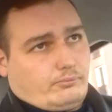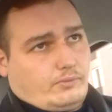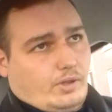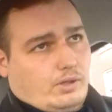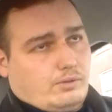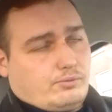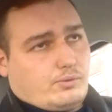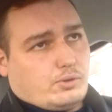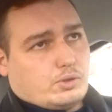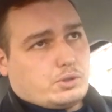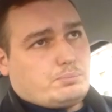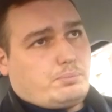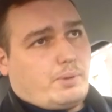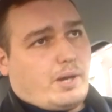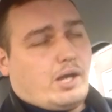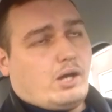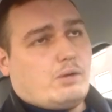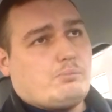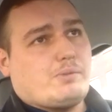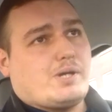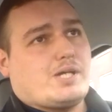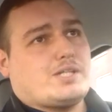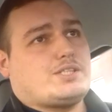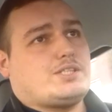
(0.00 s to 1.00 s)
Of course,
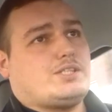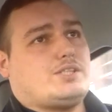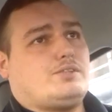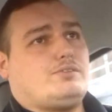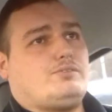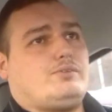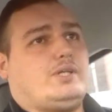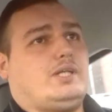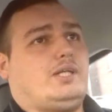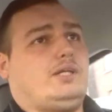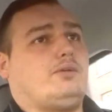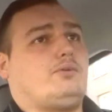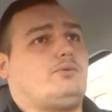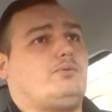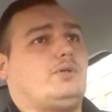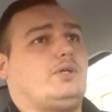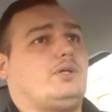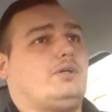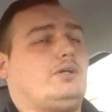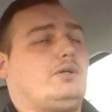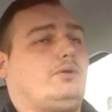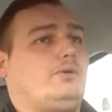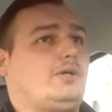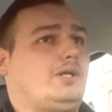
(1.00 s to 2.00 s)
biomass isn't really a
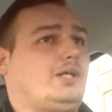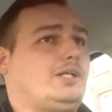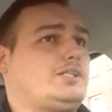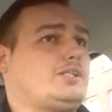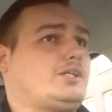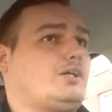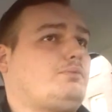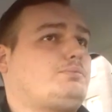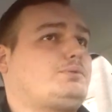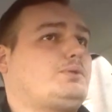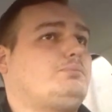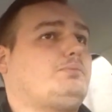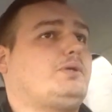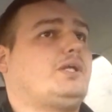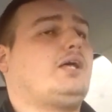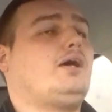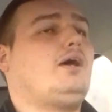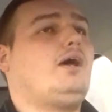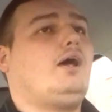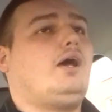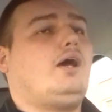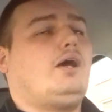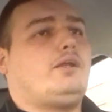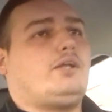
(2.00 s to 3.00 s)
realistic option, but
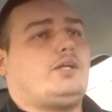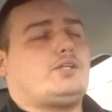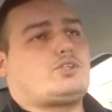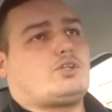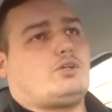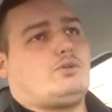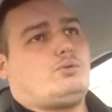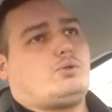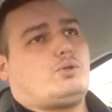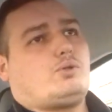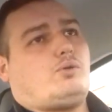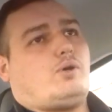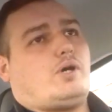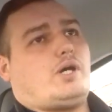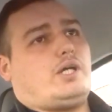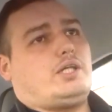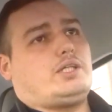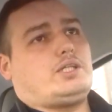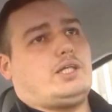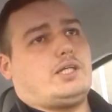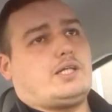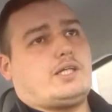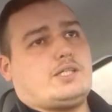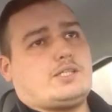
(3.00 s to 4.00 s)
it so
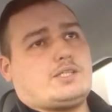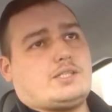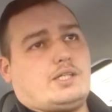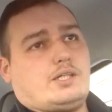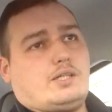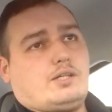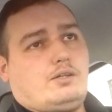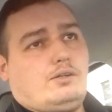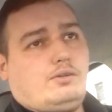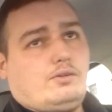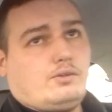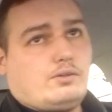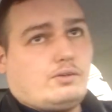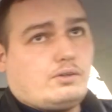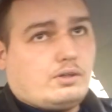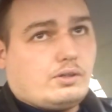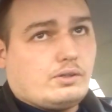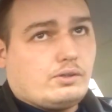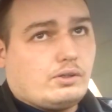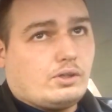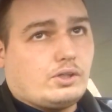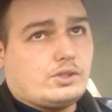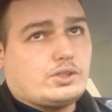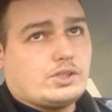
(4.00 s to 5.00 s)
requires, like I say,
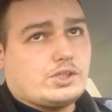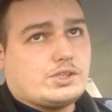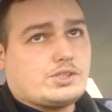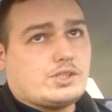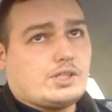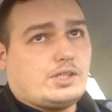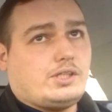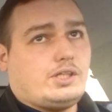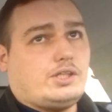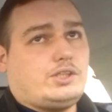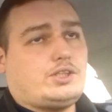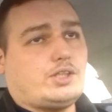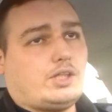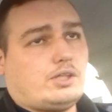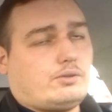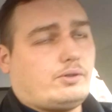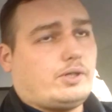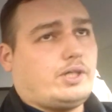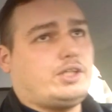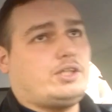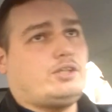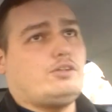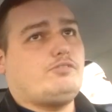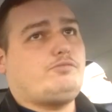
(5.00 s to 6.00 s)
not just in the
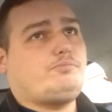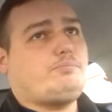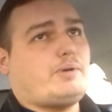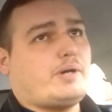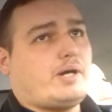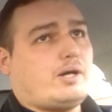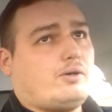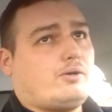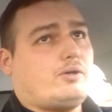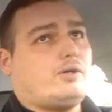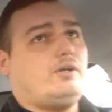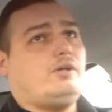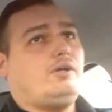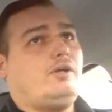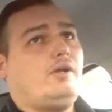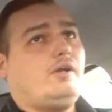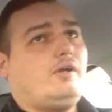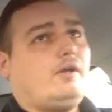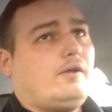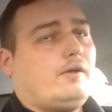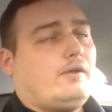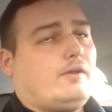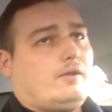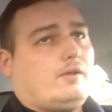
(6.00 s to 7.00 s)
generation of power,
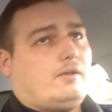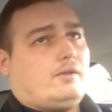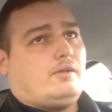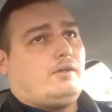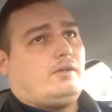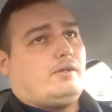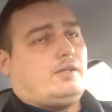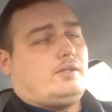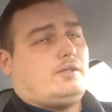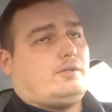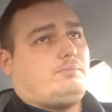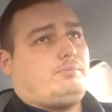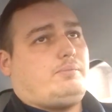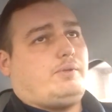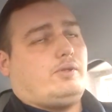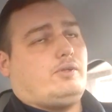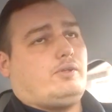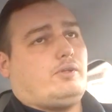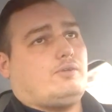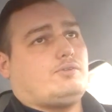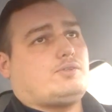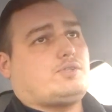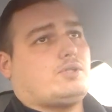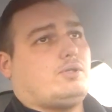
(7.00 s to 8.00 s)
in the
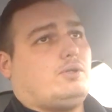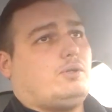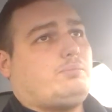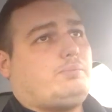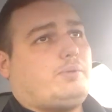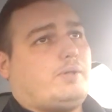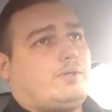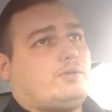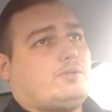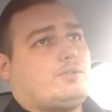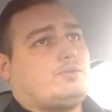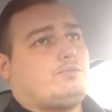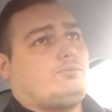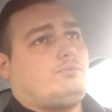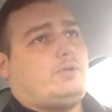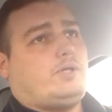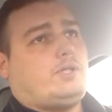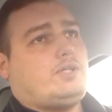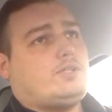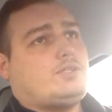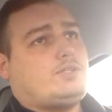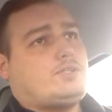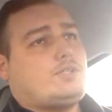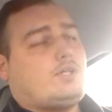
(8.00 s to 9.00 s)
building of solar panels and
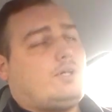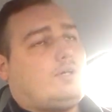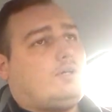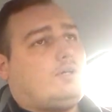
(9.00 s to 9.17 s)
wind